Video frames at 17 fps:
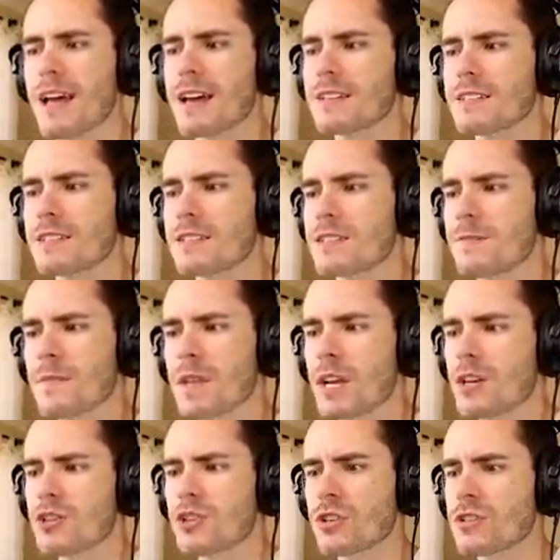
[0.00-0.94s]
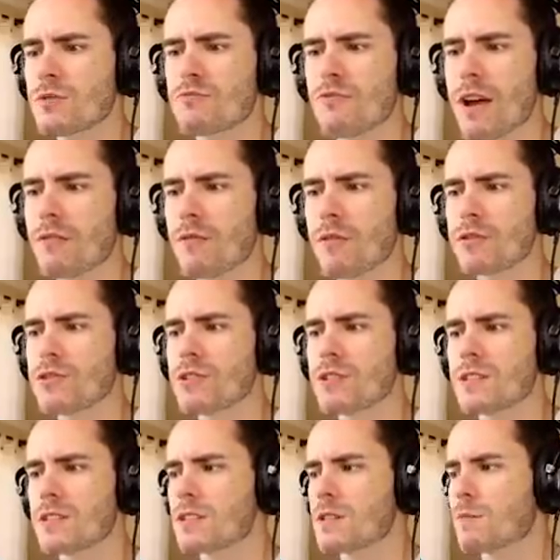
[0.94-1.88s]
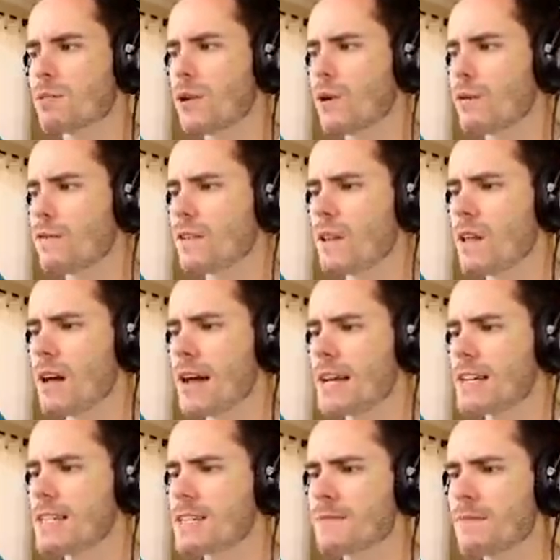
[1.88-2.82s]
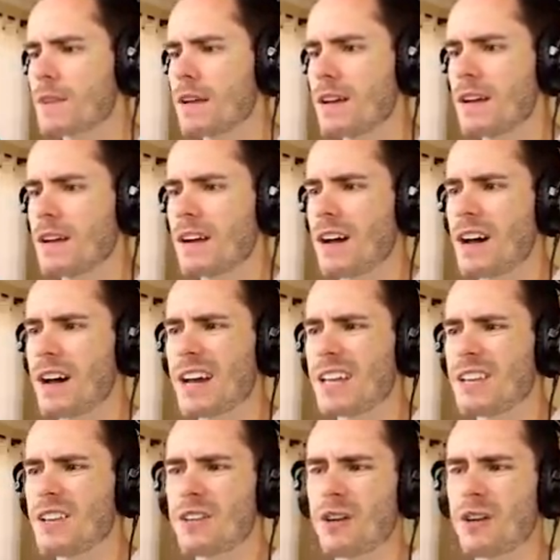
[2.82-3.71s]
houses. Shot some rad roaches and some bloatflies. Uh, you